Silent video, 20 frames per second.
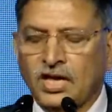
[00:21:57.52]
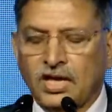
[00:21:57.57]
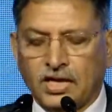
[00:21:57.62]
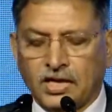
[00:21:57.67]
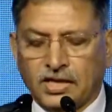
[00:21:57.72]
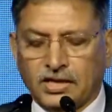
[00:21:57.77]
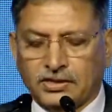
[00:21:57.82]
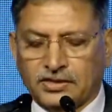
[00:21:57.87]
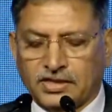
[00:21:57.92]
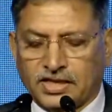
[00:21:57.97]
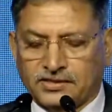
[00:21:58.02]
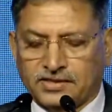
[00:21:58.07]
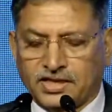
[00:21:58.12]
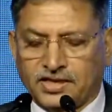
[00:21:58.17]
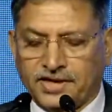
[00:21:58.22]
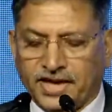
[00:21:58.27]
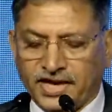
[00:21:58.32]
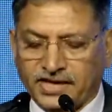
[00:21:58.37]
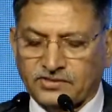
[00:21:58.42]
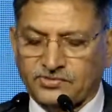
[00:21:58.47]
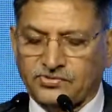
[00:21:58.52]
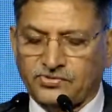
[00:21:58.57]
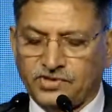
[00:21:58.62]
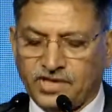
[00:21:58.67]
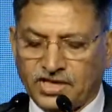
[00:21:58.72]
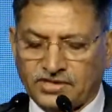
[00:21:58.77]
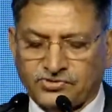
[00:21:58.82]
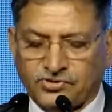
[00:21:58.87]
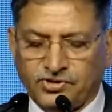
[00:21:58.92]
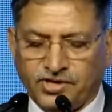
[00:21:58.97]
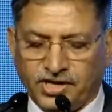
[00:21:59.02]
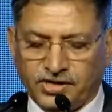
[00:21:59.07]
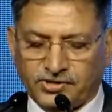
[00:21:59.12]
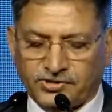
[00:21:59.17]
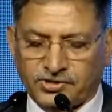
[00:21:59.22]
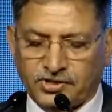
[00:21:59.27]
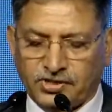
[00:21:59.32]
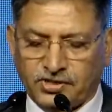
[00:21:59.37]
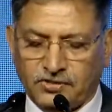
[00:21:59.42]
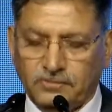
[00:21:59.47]
that the next
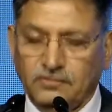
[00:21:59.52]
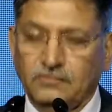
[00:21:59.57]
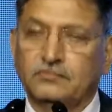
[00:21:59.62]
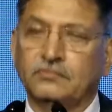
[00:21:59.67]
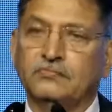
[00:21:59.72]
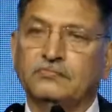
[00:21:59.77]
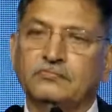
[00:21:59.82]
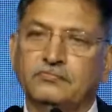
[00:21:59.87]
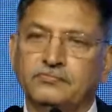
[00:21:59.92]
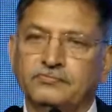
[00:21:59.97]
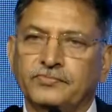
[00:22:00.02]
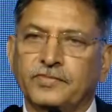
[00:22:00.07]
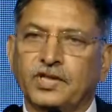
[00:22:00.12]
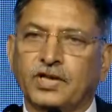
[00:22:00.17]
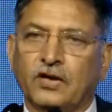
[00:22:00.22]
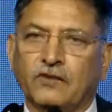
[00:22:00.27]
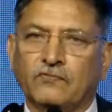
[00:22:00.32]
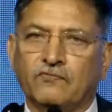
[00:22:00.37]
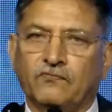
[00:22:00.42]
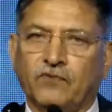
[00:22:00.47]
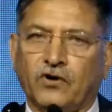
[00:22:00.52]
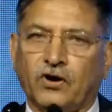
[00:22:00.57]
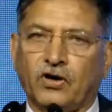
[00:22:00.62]
destination for